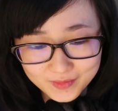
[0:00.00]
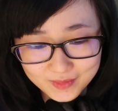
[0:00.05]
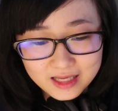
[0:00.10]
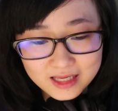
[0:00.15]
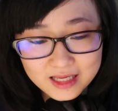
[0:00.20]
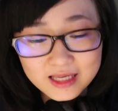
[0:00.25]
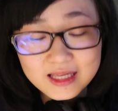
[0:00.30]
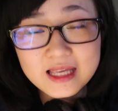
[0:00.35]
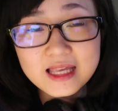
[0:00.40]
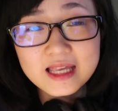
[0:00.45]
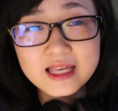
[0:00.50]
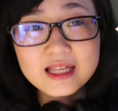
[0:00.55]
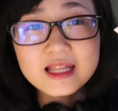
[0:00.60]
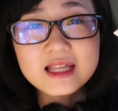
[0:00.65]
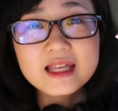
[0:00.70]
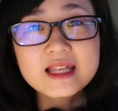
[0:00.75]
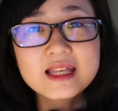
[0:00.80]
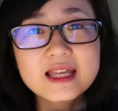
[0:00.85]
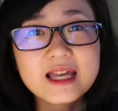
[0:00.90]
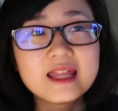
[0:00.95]

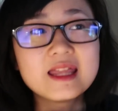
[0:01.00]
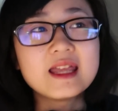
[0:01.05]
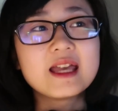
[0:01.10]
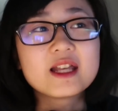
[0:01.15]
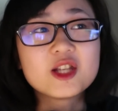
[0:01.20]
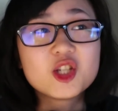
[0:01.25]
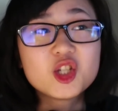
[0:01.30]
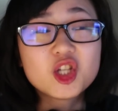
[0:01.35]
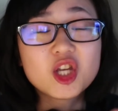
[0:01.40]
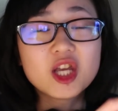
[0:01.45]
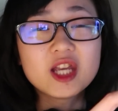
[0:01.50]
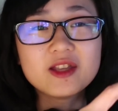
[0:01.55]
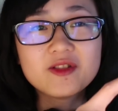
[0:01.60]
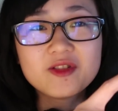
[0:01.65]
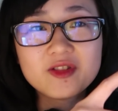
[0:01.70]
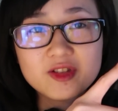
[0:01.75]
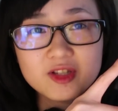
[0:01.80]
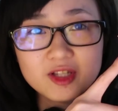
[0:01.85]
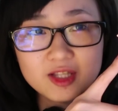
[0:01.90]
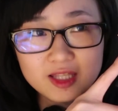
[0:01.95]
it can
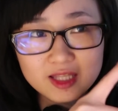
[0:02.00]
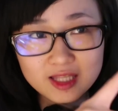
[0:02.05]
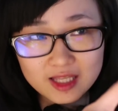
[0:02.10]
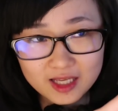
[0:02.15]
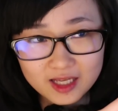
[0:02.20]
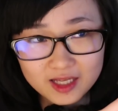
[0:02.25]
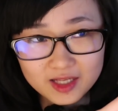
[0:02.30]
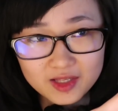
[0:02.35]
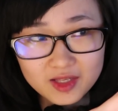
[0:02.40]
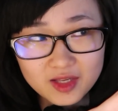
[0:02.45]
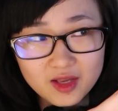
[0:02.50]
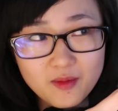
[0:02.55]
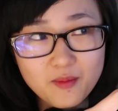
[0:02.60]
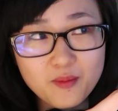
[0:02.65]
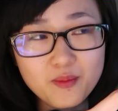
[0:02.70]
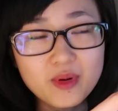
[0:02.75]
exchange things,